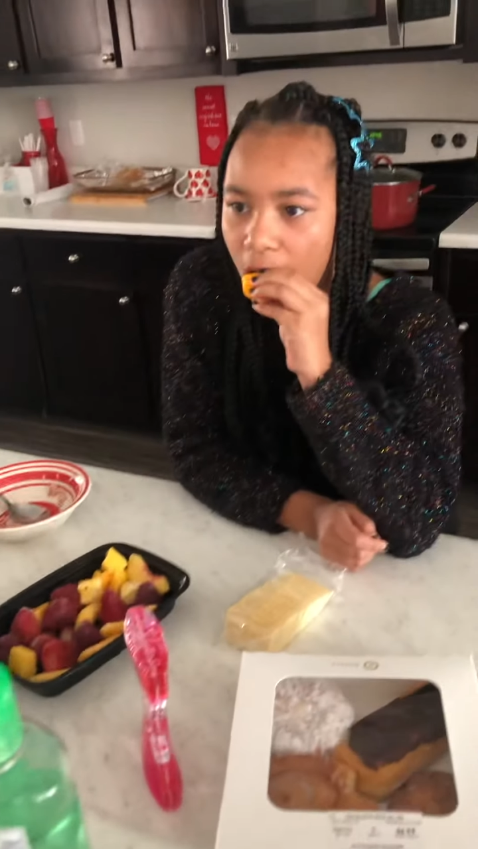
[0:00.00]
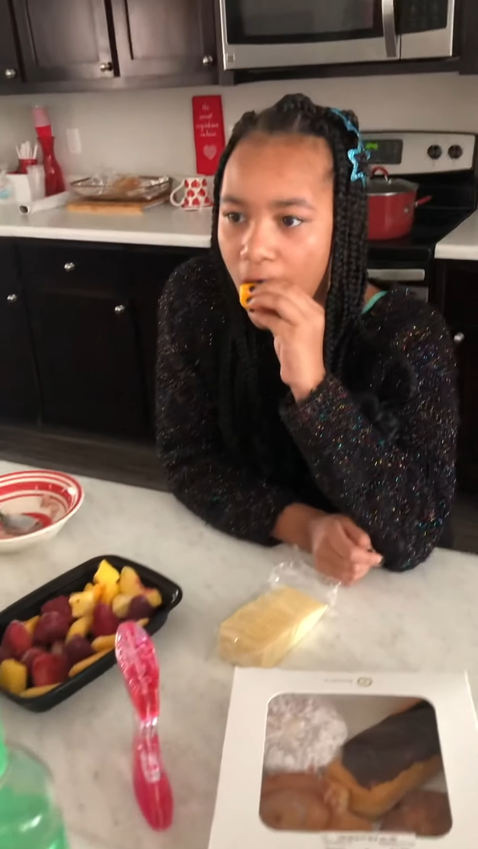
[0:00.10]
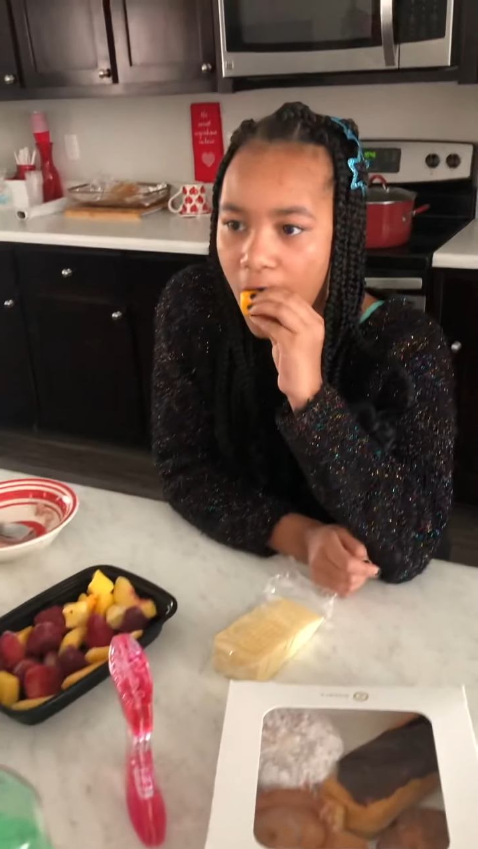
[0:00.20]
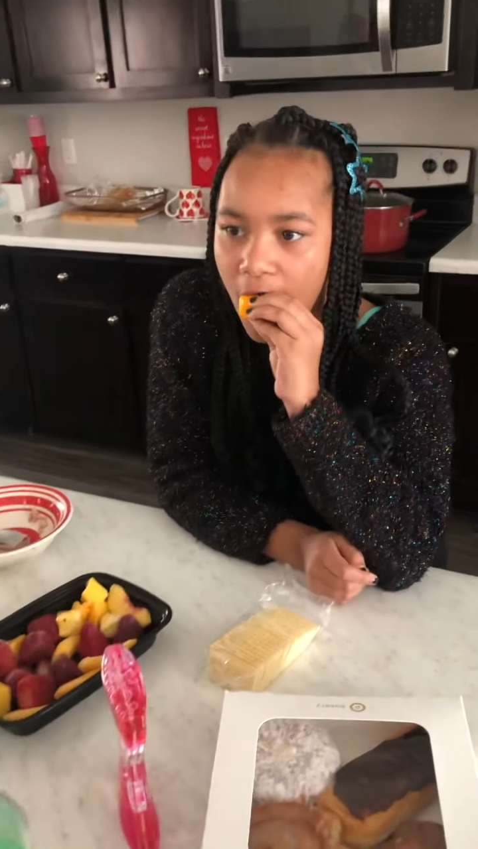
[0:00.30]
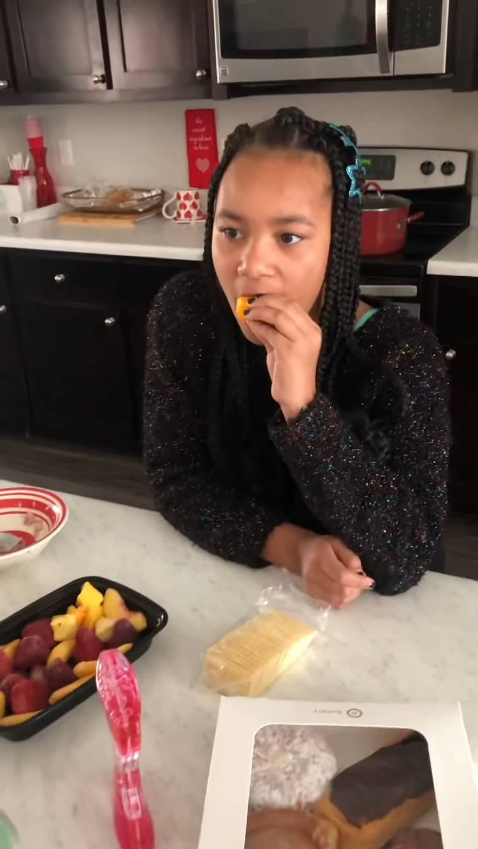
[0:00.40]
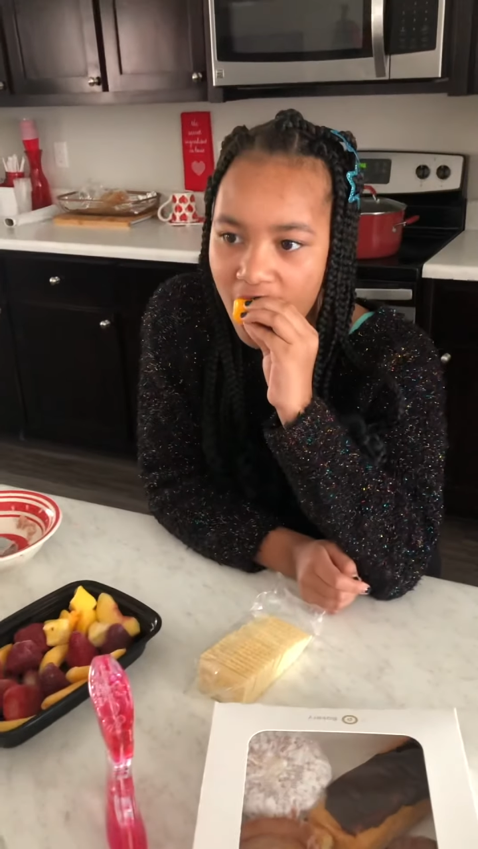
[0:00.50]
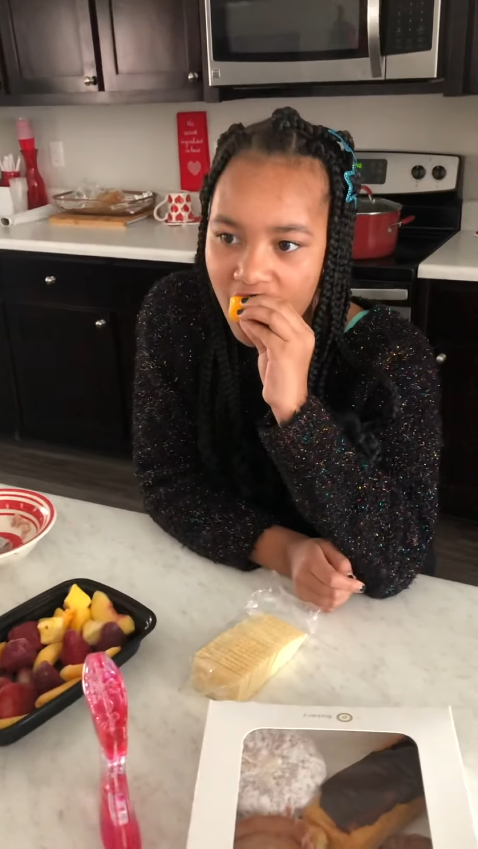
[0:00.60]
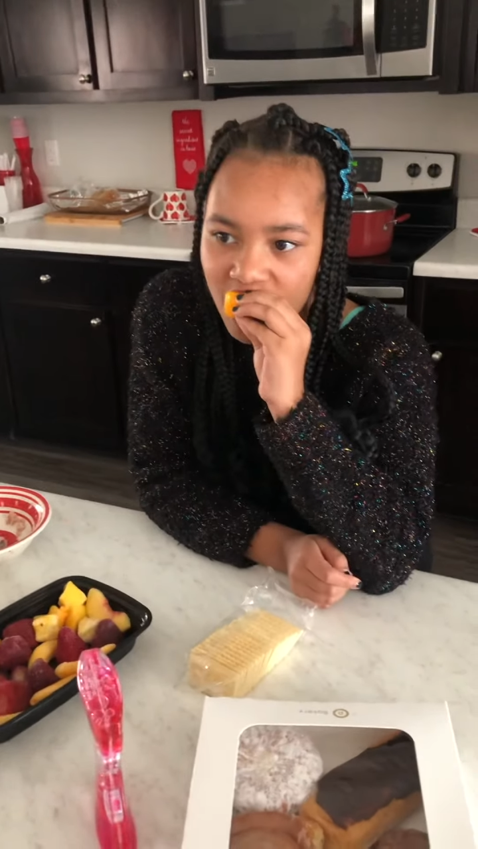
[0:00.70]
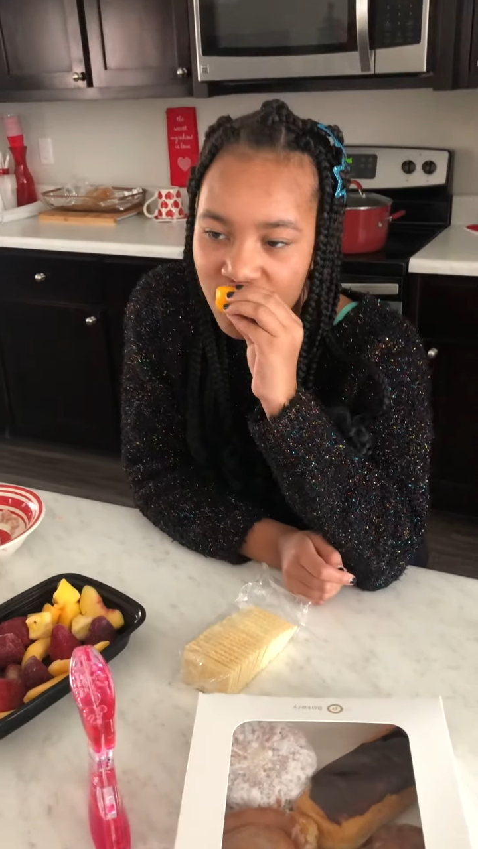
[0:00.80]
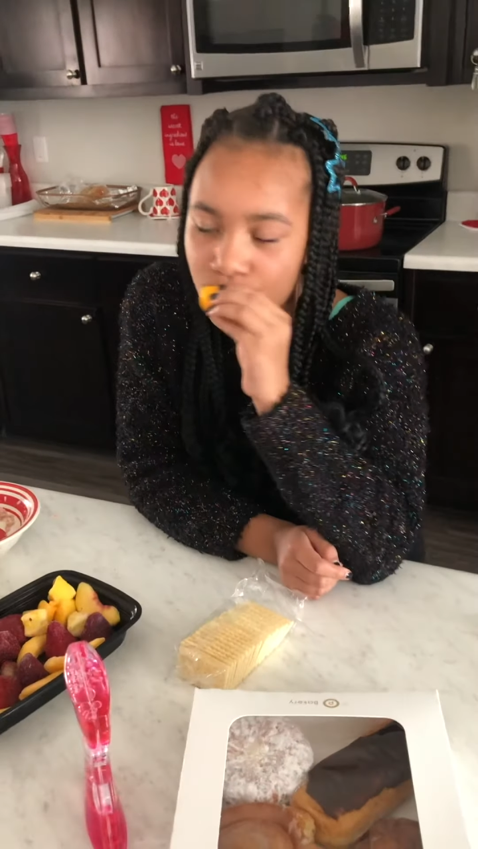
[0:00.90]

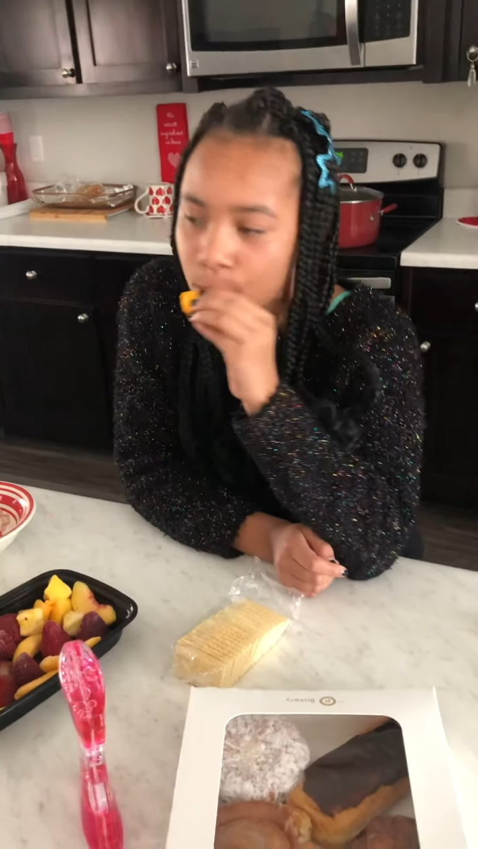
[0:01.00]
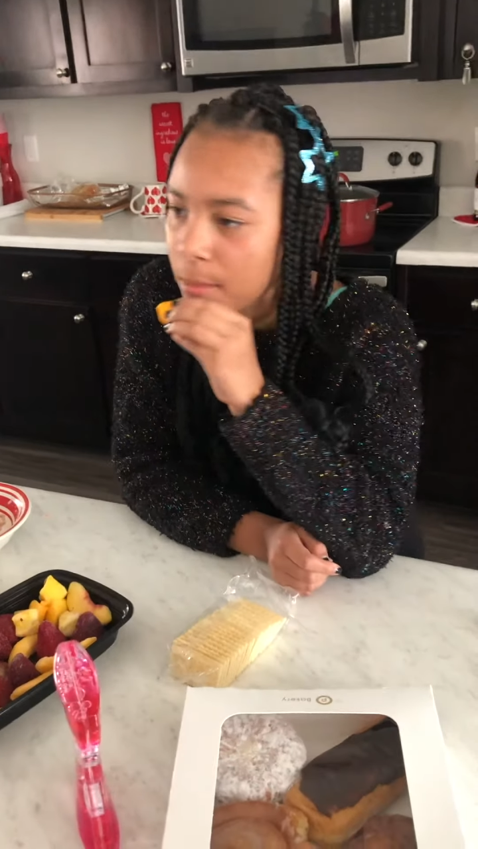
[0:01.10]
Marie and